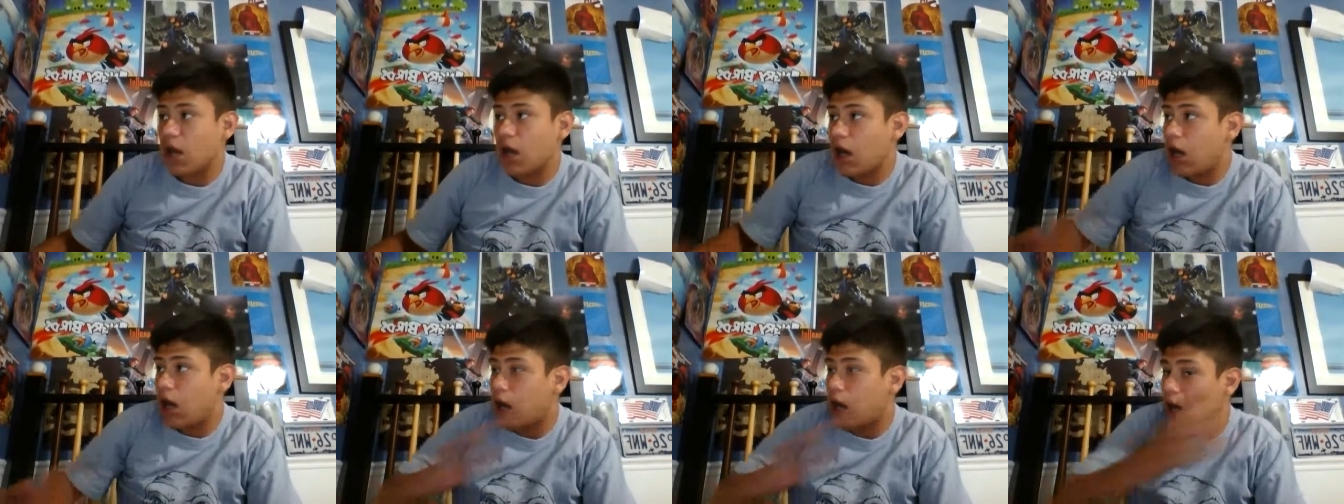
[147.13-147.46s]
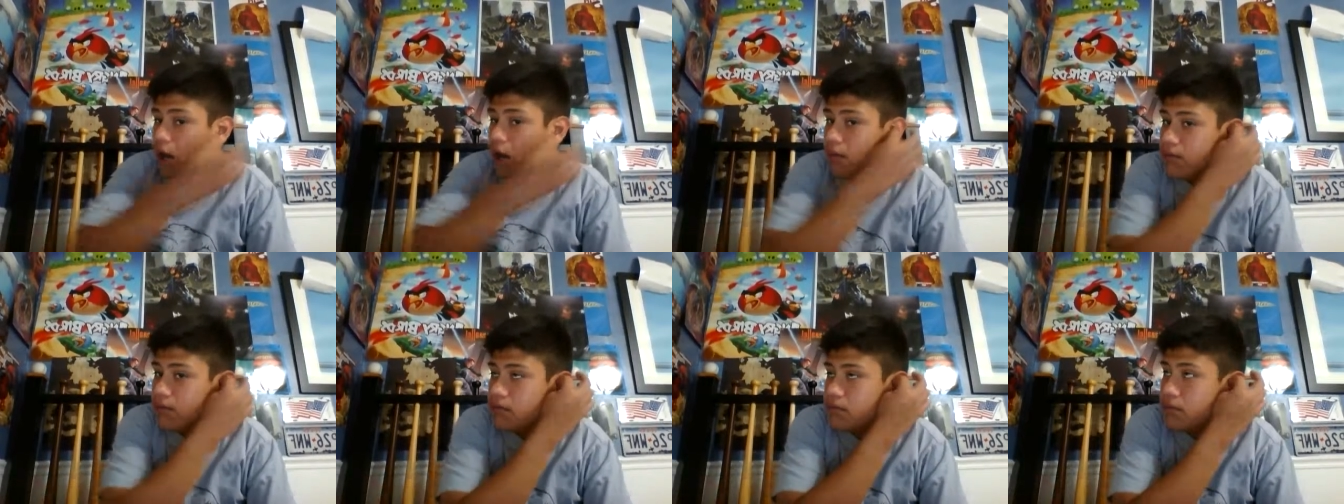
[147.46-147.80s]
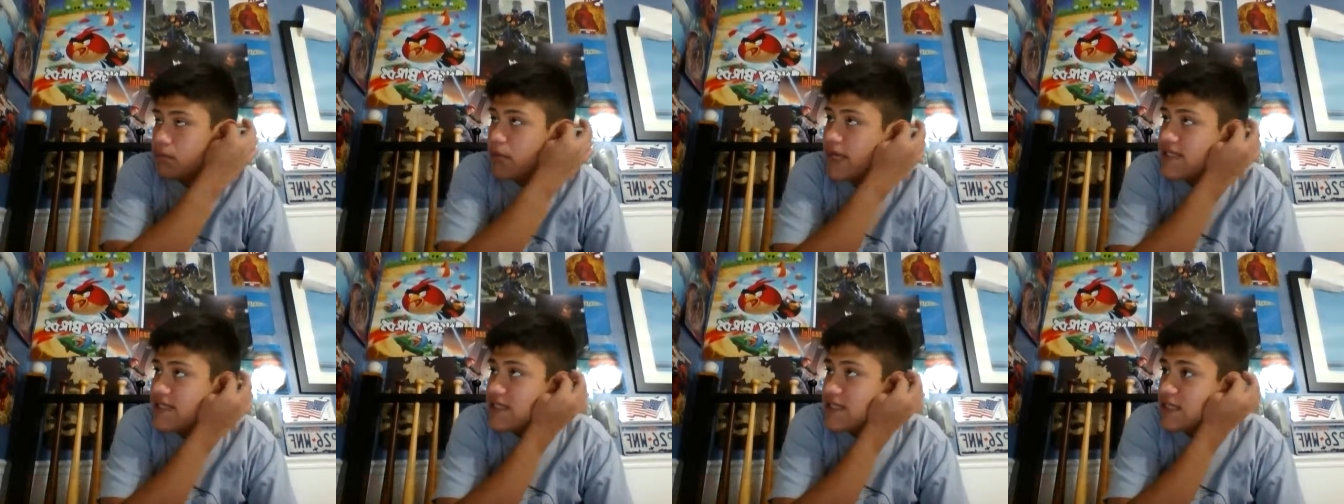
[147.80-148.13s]
um,
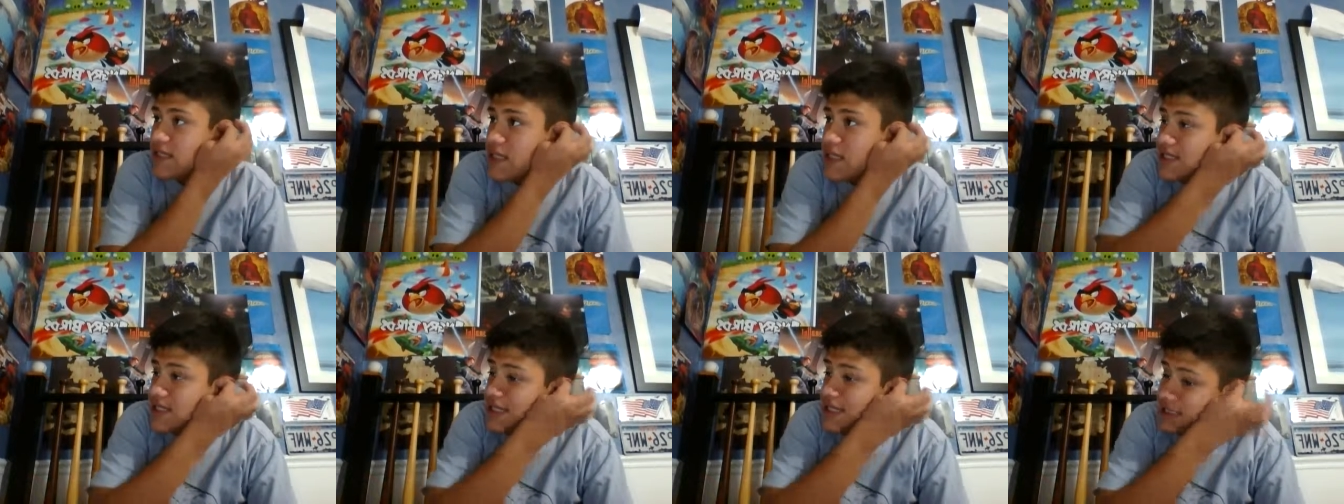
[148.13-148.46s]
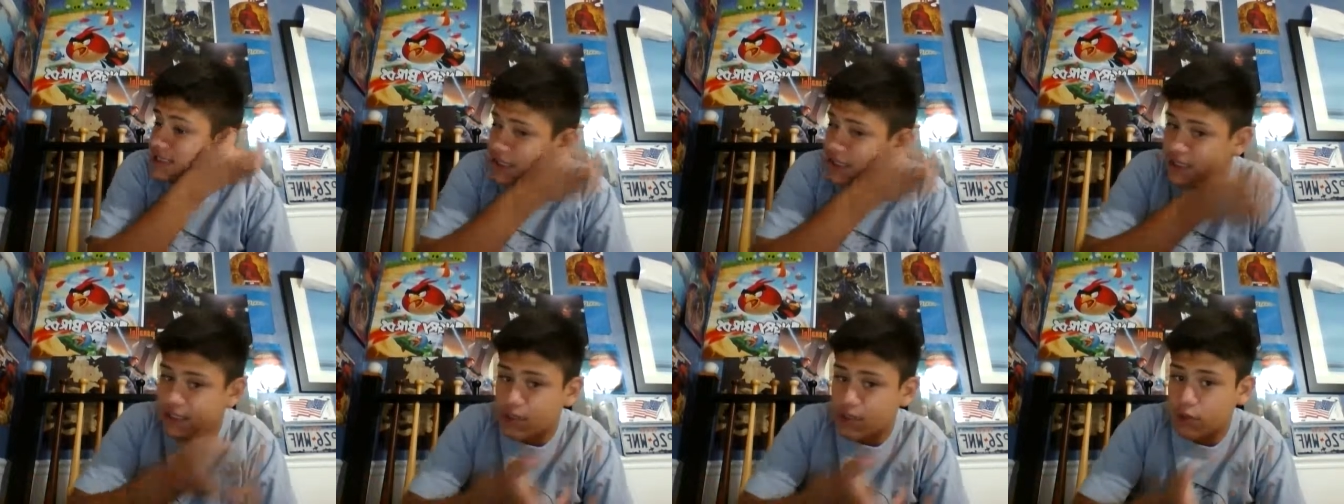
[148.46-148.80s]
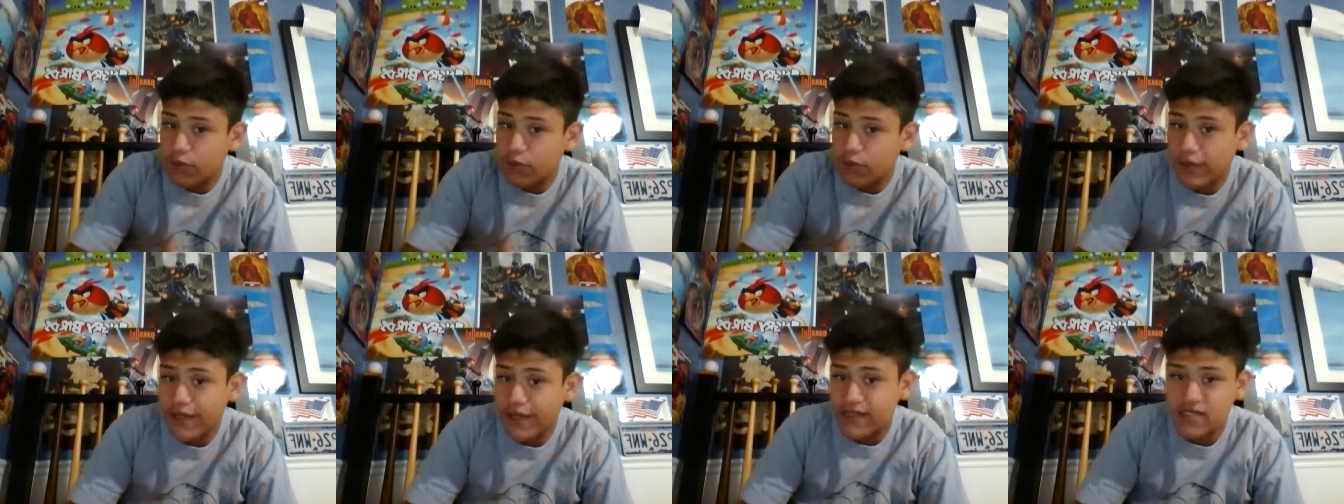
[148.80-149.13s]
likes and dislikes, and then the
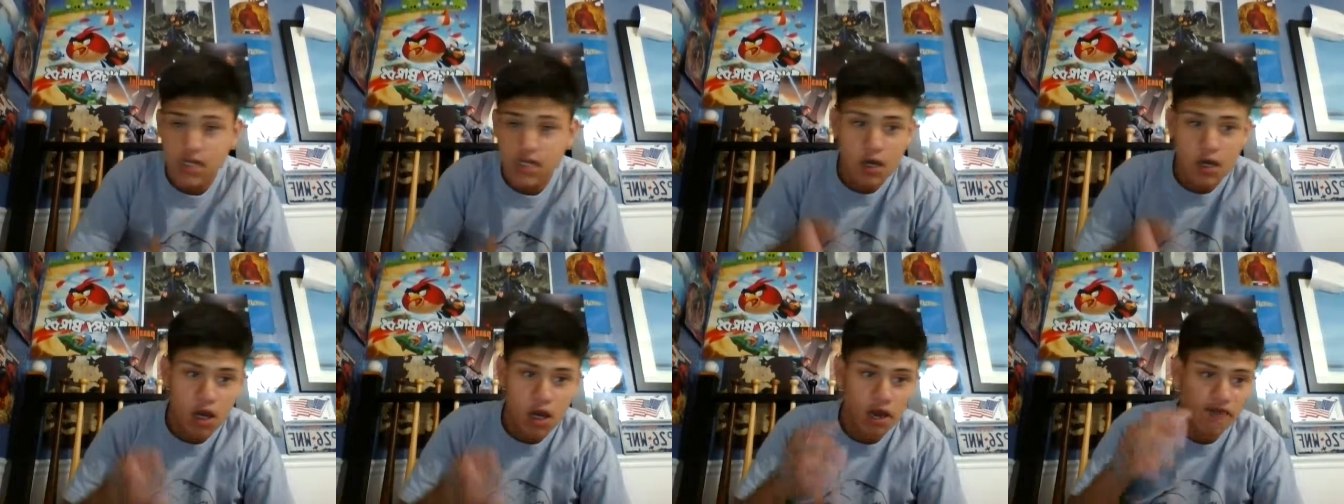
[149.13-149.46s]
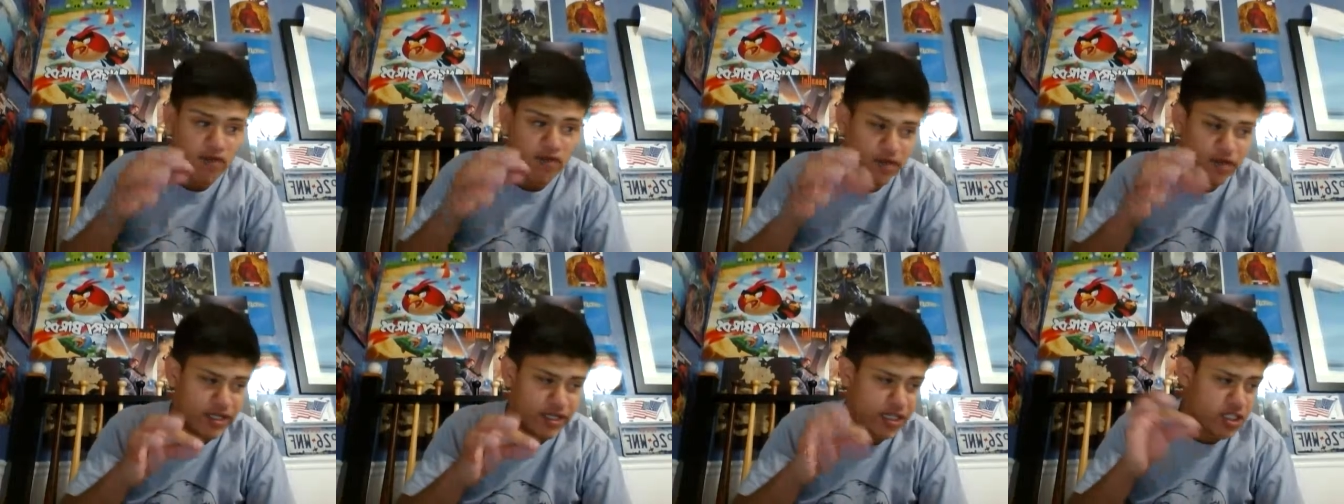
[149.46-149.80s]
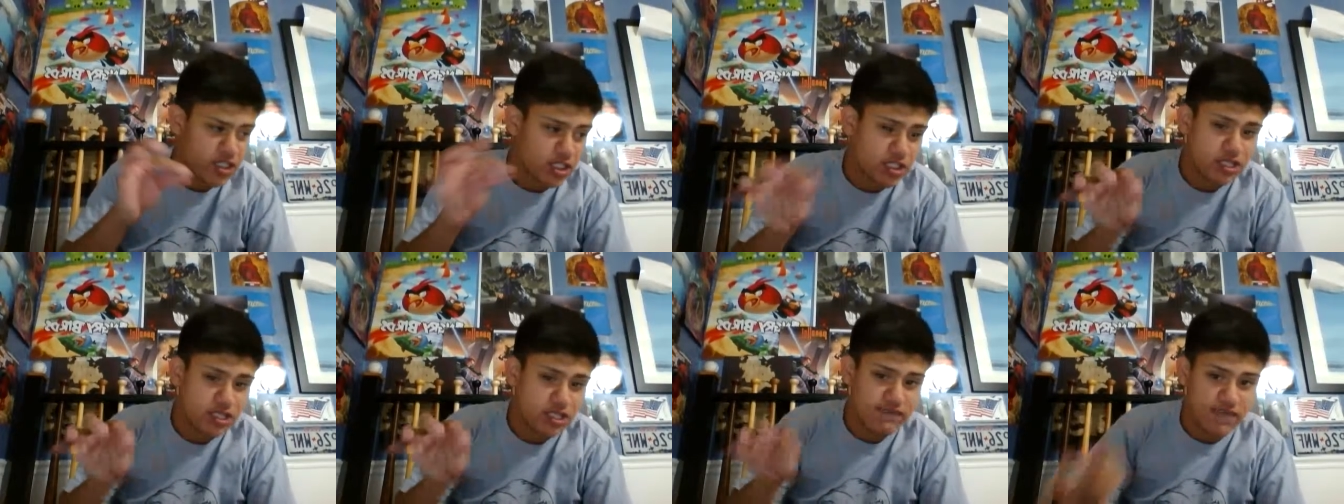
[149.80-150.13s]
rate for
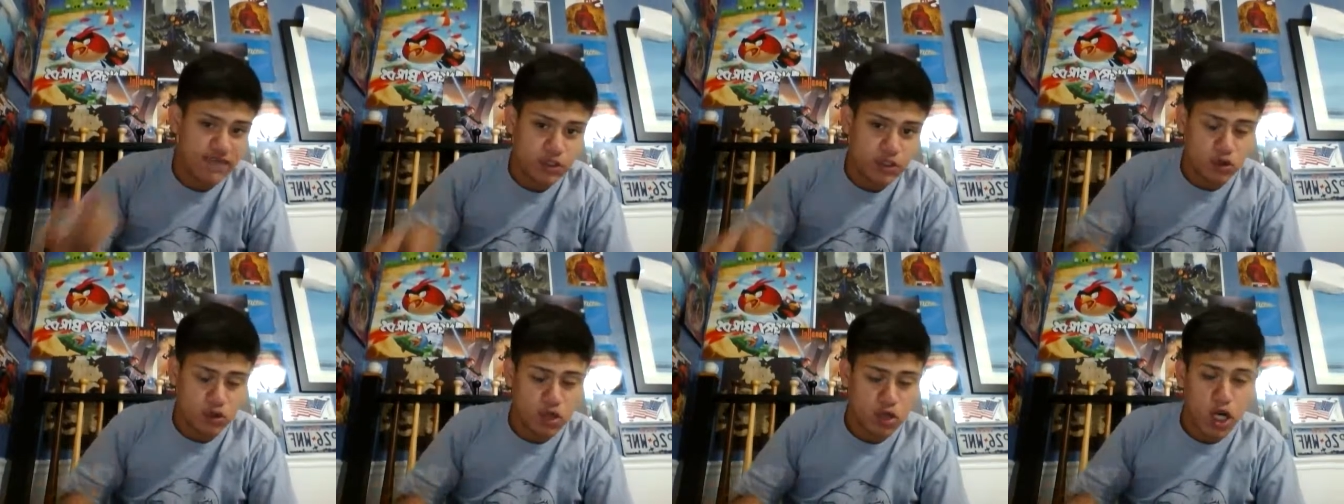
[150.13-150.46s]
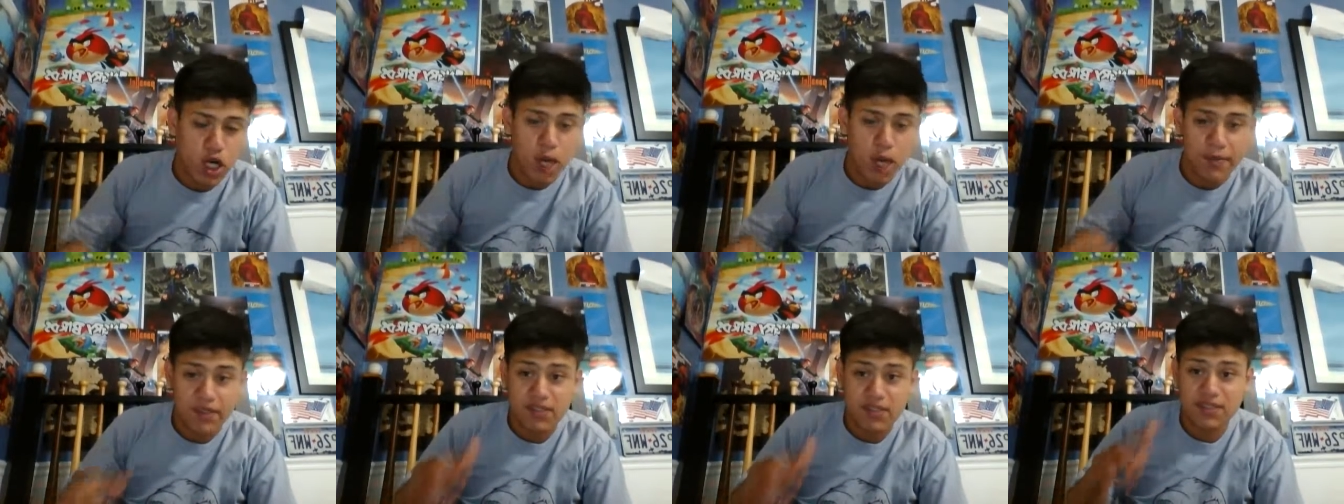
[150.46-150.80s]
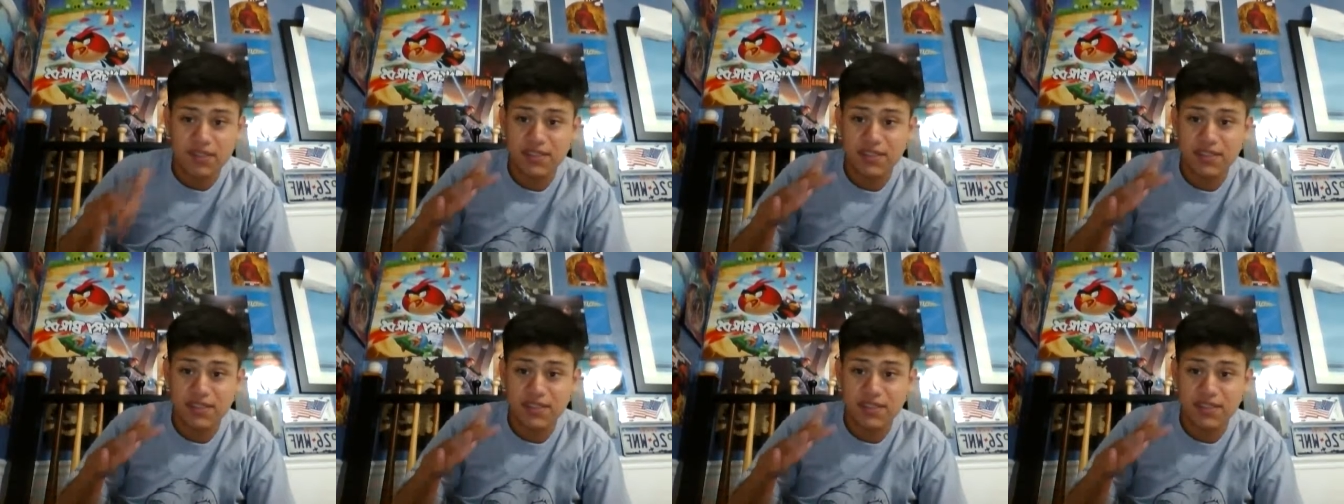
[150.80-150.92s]
each individual comics.